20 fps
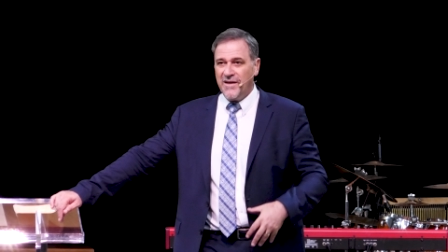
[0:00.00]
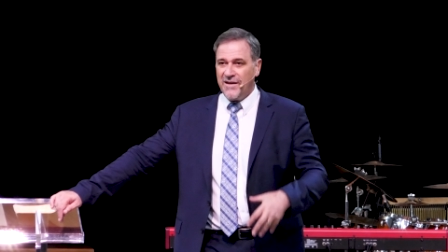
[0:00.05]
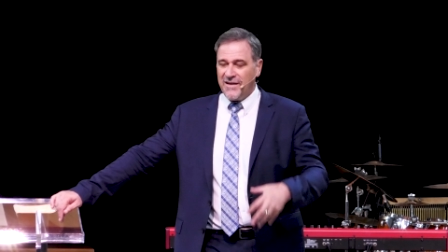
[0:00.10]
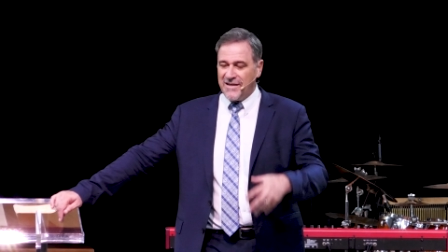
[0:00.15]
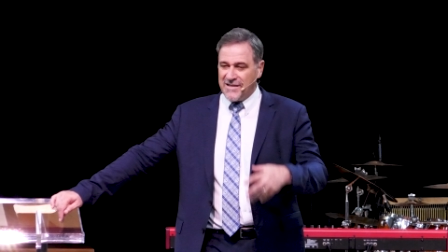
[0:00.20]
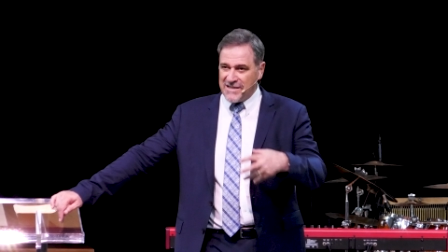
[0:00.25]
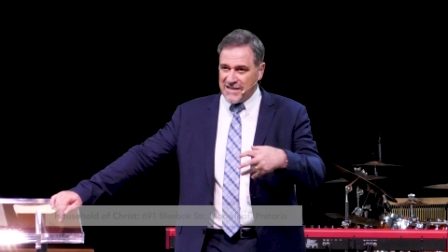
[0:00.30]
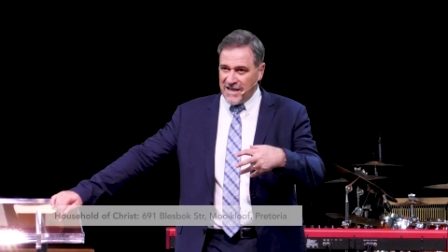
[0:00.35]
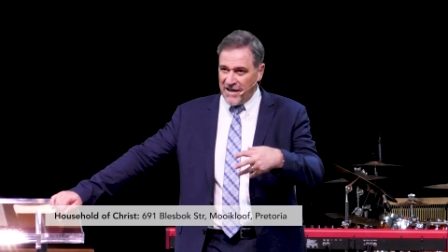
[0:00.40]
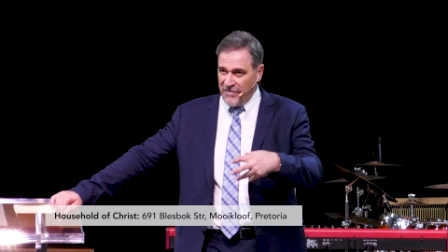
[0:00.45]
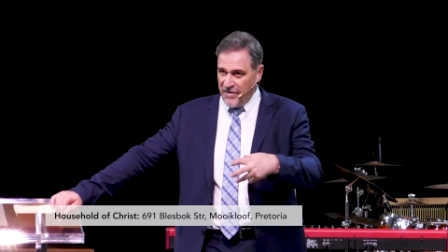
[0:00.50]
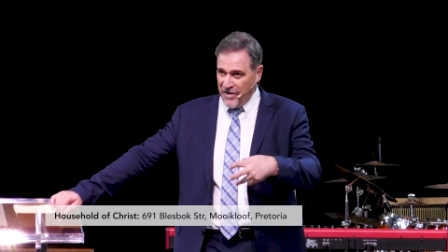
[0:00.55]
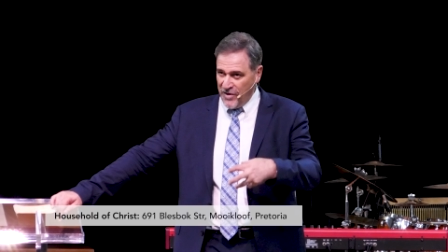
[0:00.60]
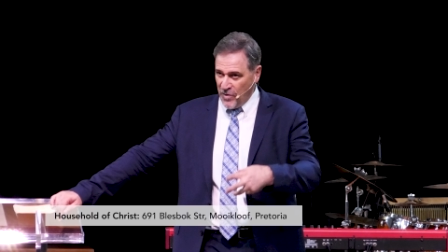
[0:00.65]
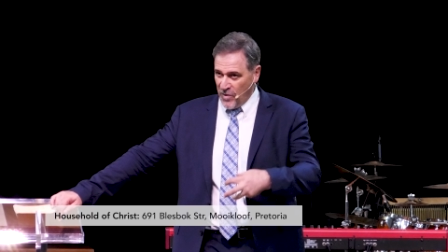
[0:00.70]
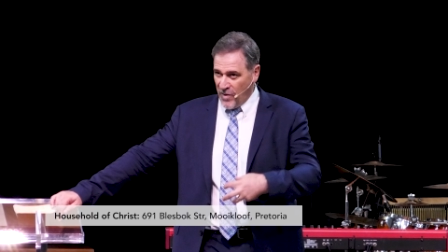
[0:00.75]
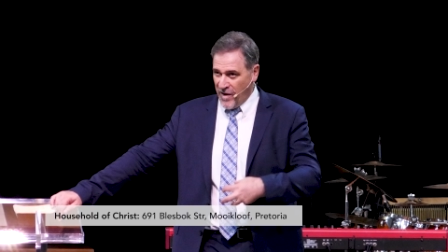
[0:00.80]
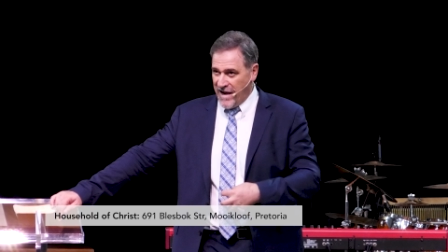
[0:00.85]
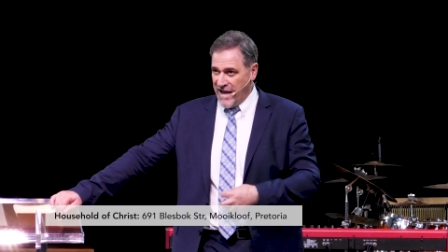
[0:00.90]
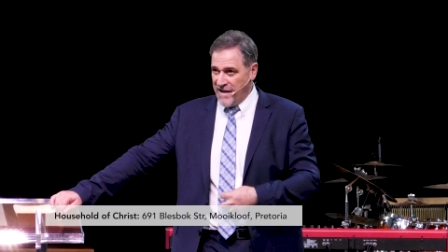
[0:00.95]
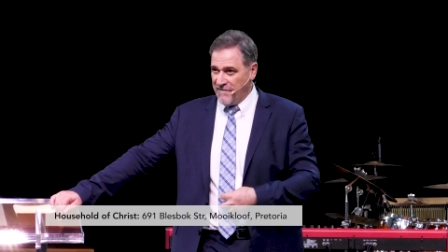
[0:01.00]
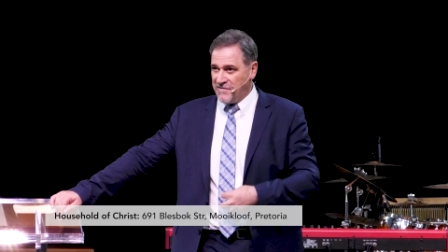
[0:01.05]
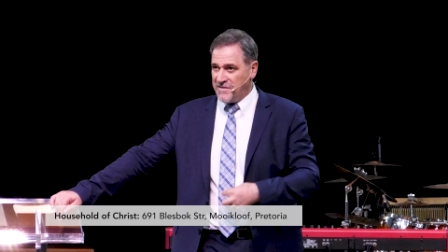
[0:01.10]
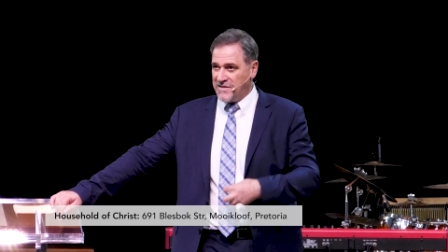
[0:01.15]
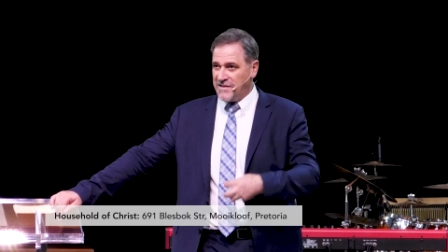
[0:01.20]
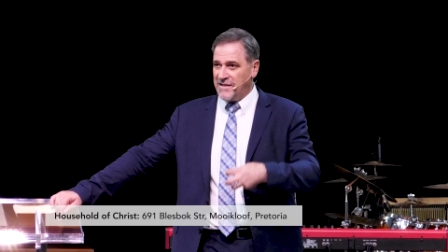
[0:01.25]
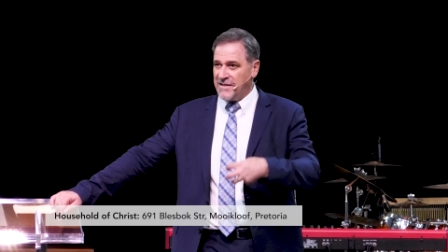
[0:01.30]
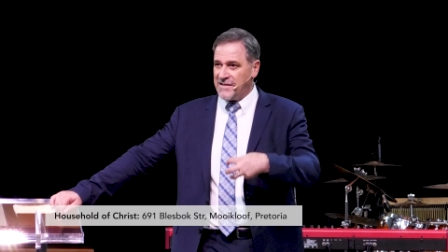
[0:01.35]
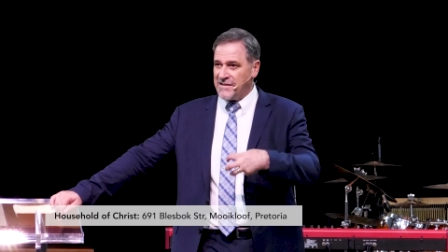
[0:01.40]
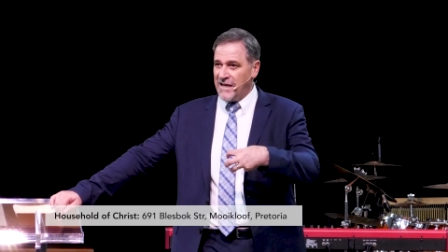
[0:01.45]
discover your
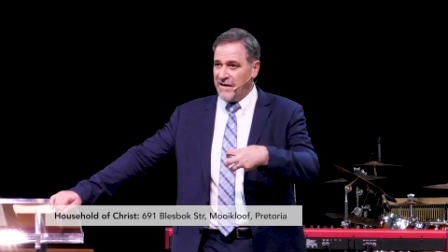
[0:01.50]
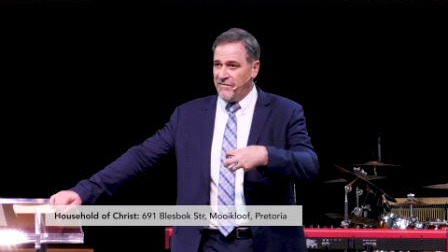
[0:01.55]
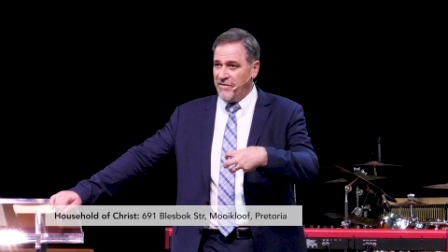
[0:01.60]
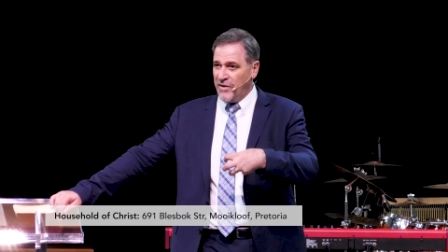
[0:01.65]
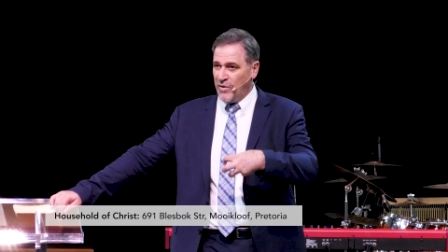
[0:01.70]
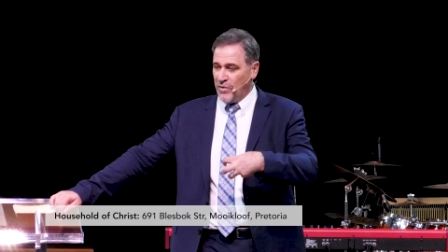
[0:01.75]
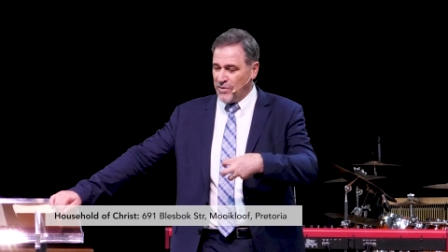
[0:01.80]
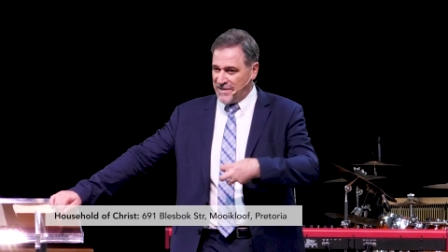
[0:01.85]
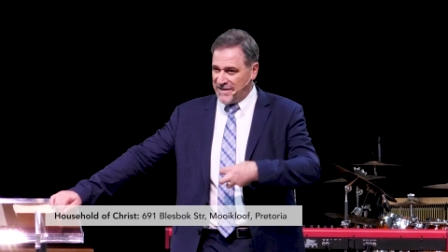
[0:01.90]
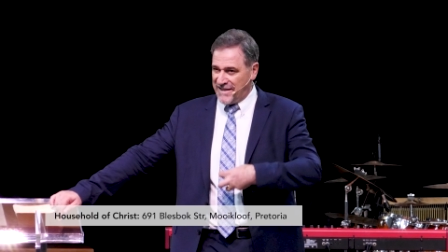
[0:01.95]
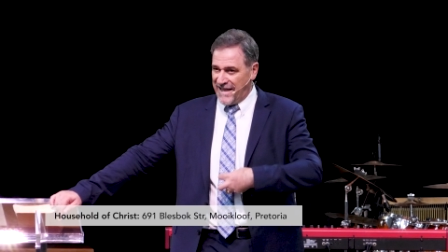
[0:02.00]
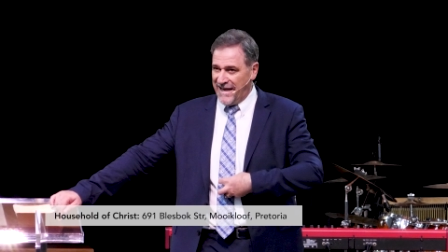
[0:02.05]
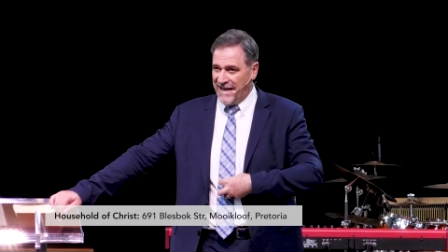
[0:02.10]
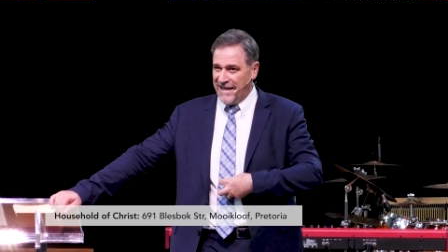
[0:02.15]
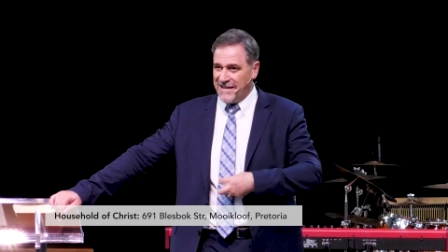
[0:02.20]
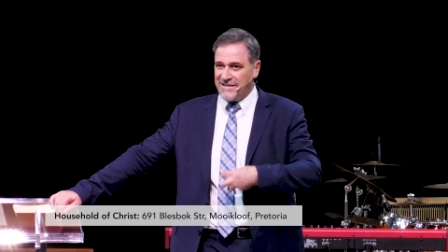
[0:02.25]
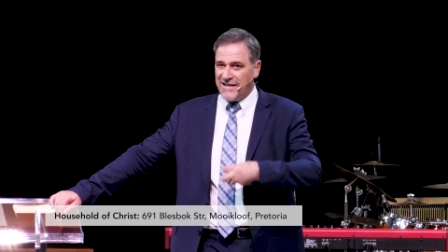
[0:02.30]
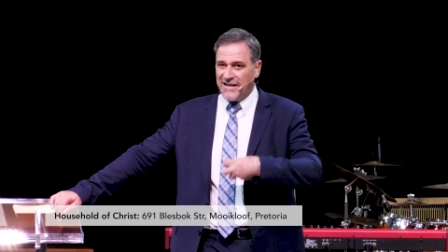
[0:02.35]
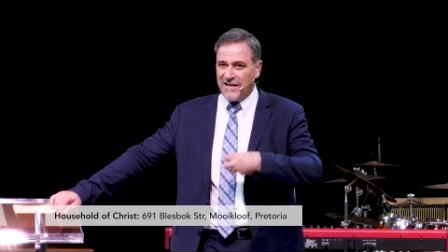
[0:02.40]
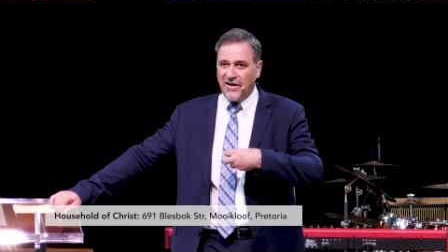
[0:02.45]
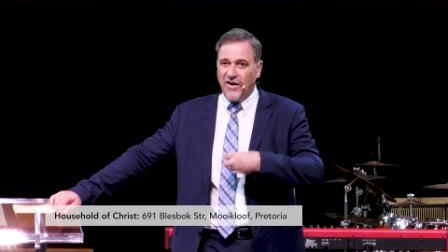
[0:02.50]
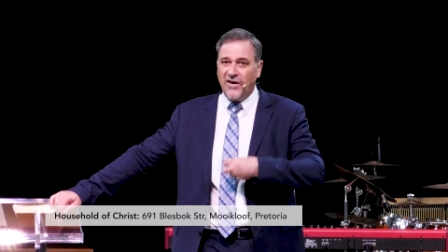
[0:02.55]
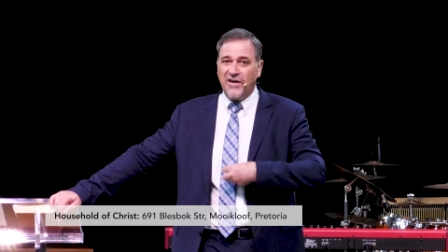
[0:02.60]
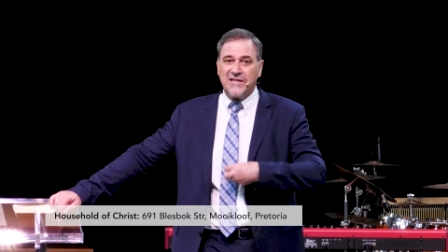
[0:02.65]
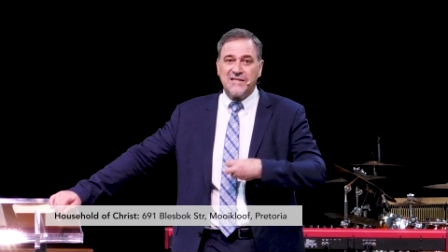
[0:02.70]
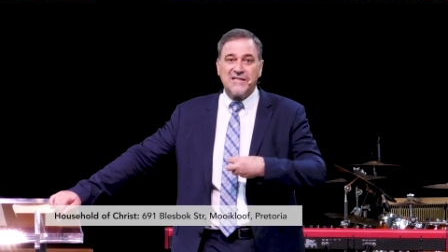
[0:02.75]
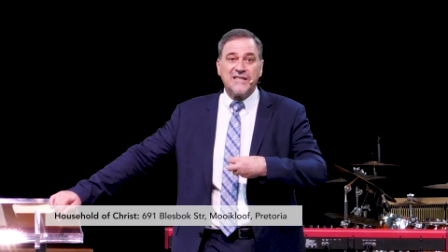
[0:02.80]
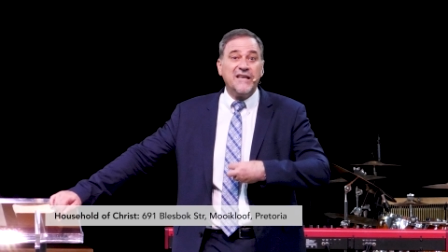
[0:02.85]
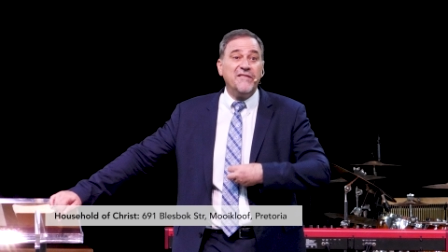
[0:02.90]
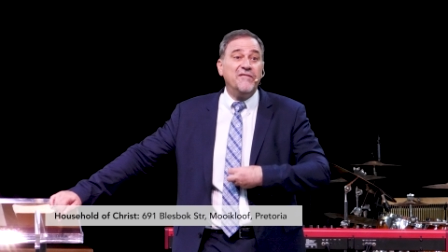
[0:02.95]
gifts, discover your talents that God
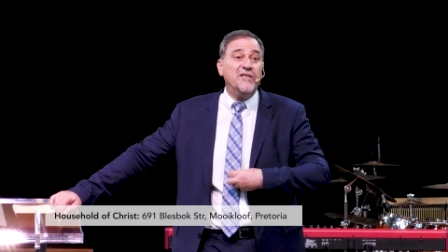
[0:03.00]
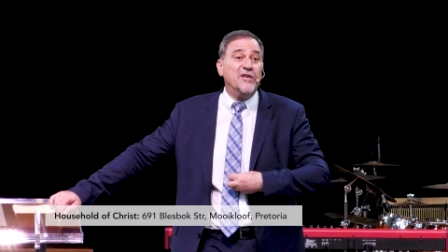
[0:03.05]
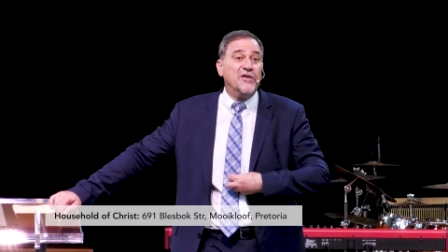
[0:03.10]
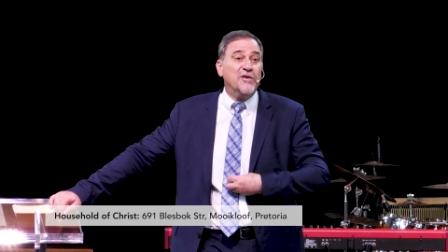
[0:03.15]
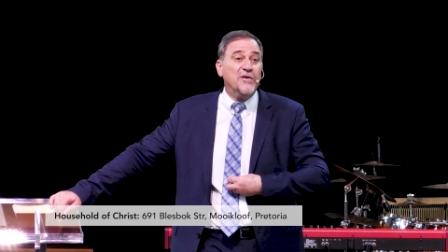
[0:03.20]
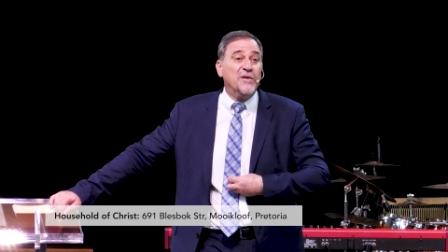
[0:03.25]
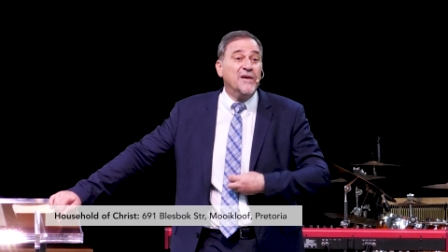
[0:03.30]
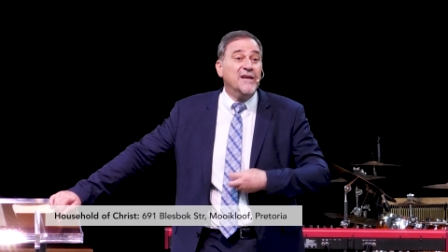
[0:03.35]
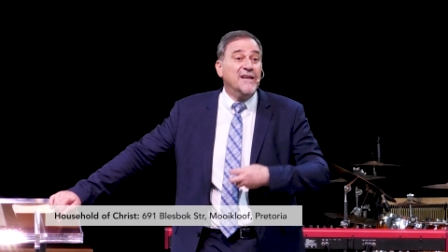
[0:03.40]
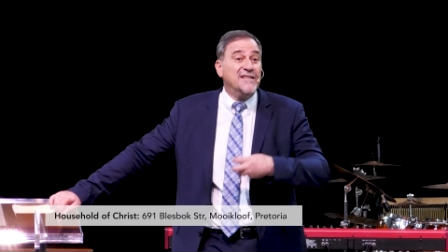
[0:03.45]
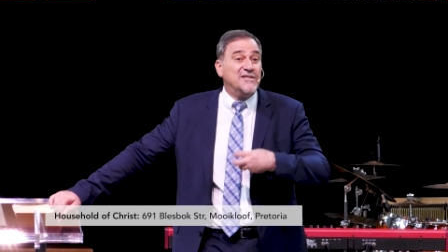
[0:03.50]
has given you